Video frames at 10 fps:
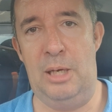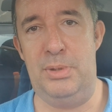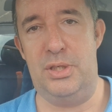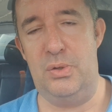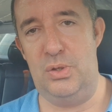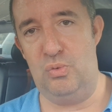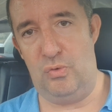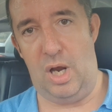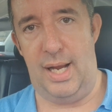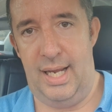Hope you're doing all
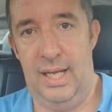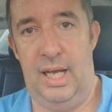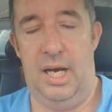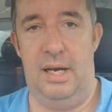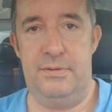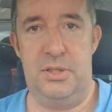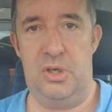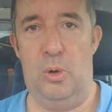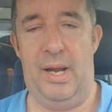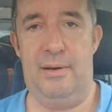right. I've
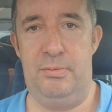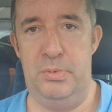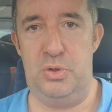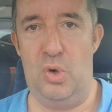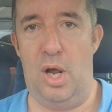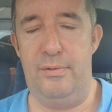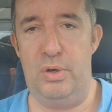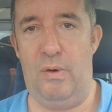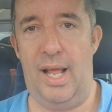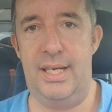just got back from the
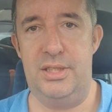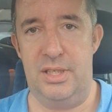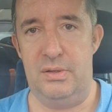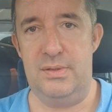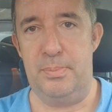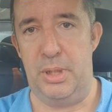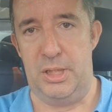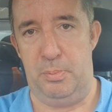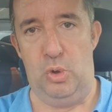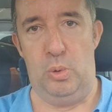driving range and it was a
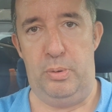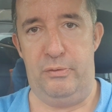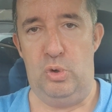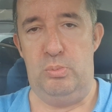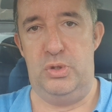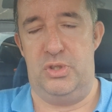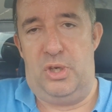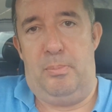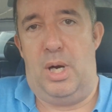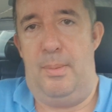piss poor
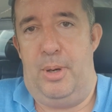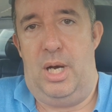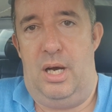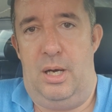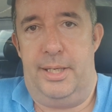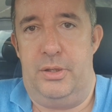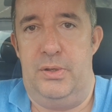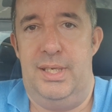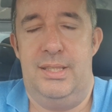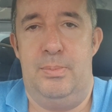performance on my part. I
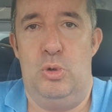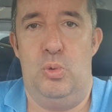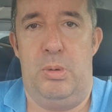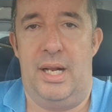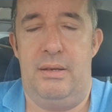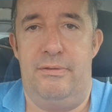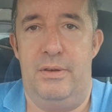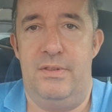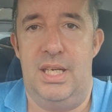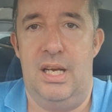couldn't hit a ball bloody
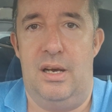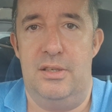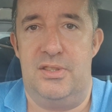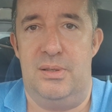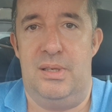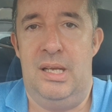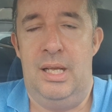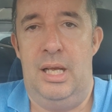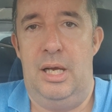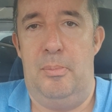50 yards and
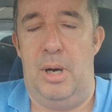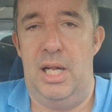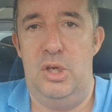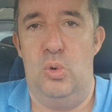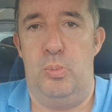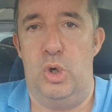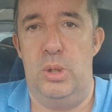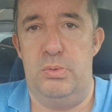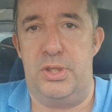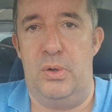my little
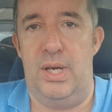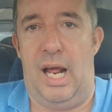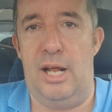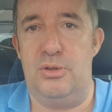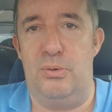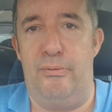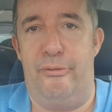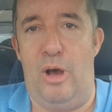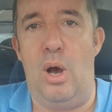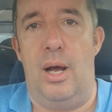boy was doing
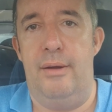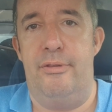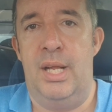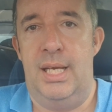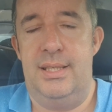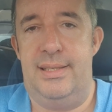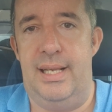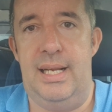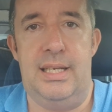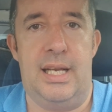105.
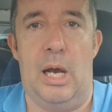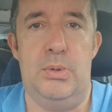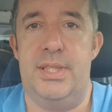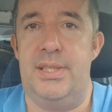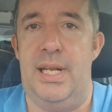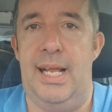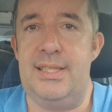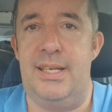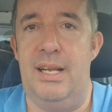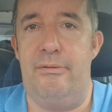So there you go. It's the
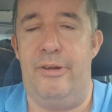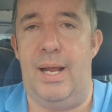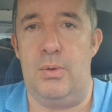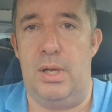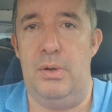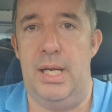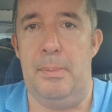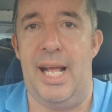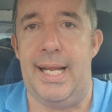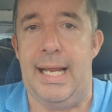next Nick Faldo in
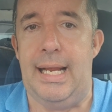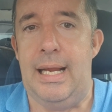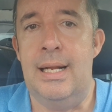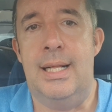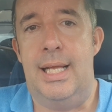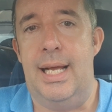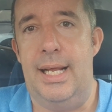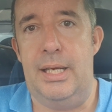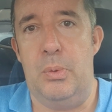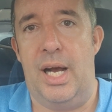the making.
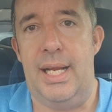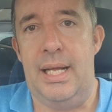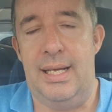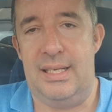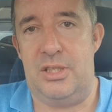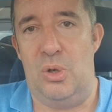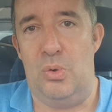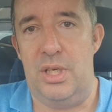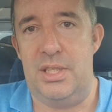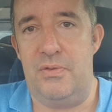Anyway, that's
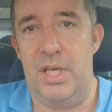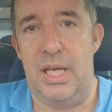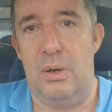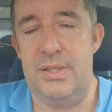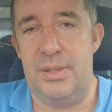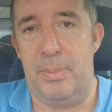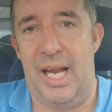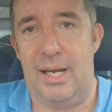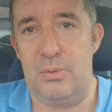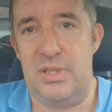not what this video is
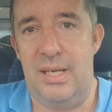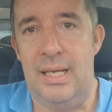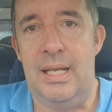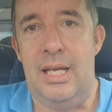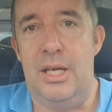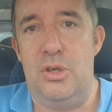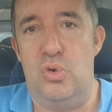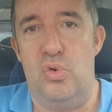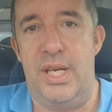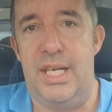about.
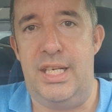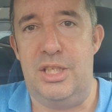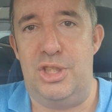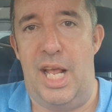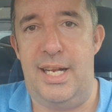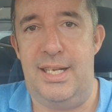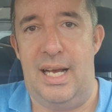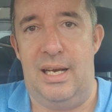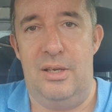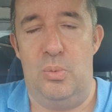Green
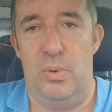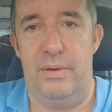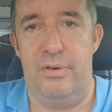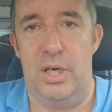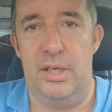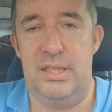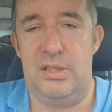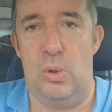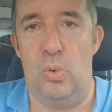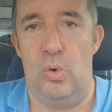agenda. We've heard
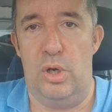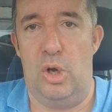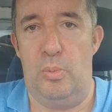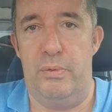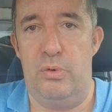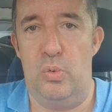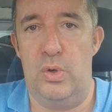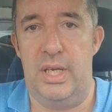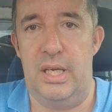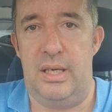it all along with
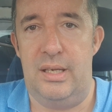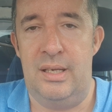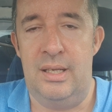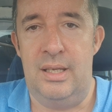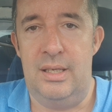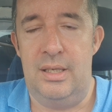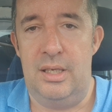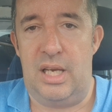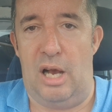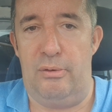all the
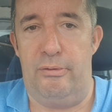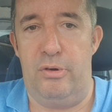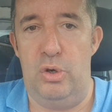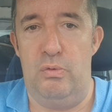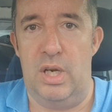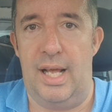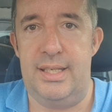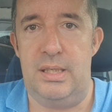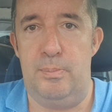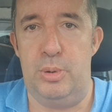Kung Flu
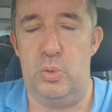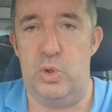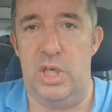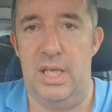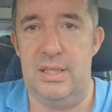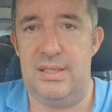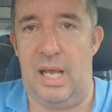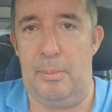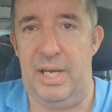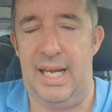related bullshit that's
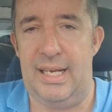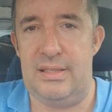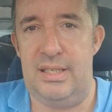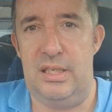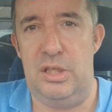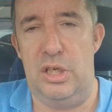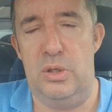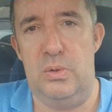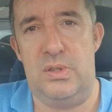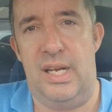coming out in the
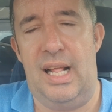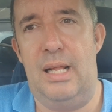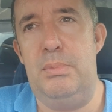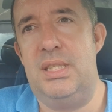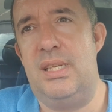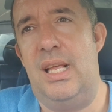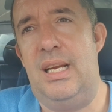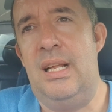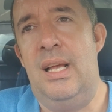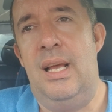news. Now, let me
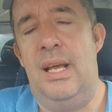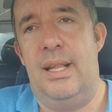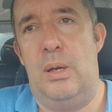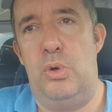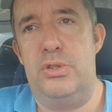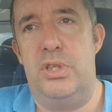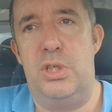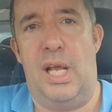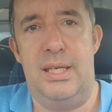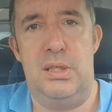see. They want to
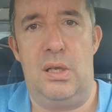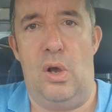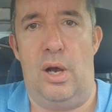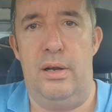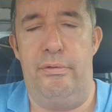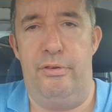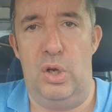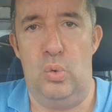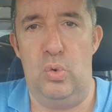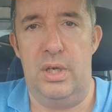change the kind of
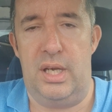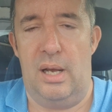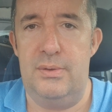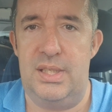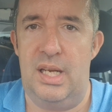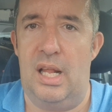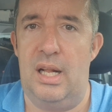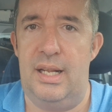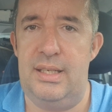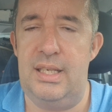fuel that goes in
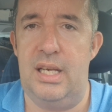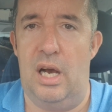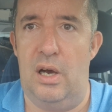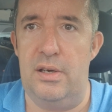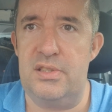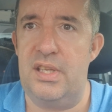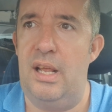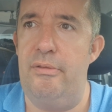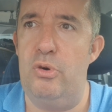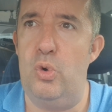unleaded cars,
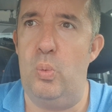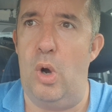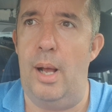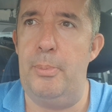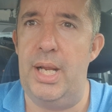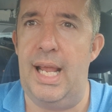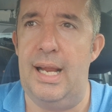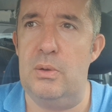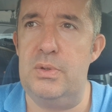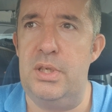therefore wiping
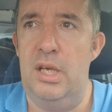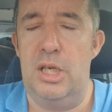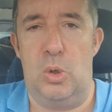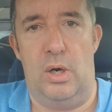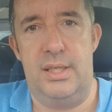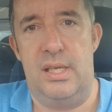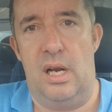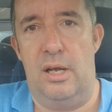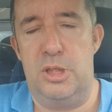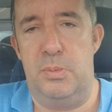out quite
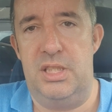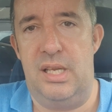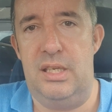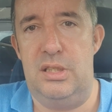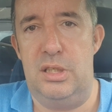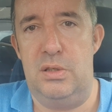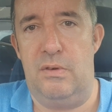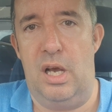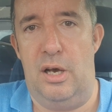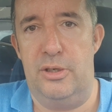a large percentage
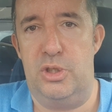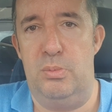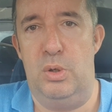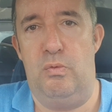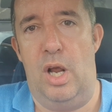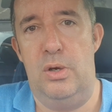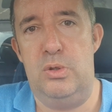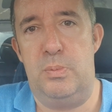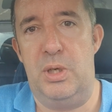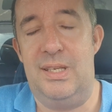of cars from the
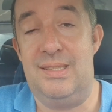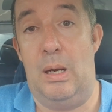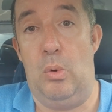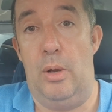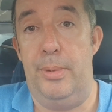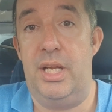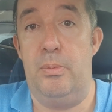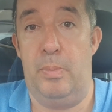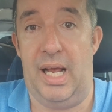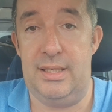roads because they won't be
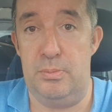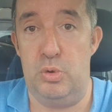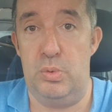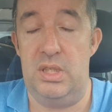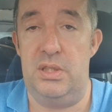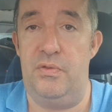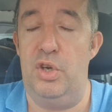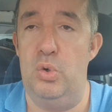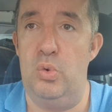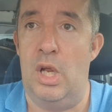compatible with this
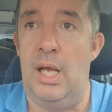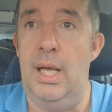fuel.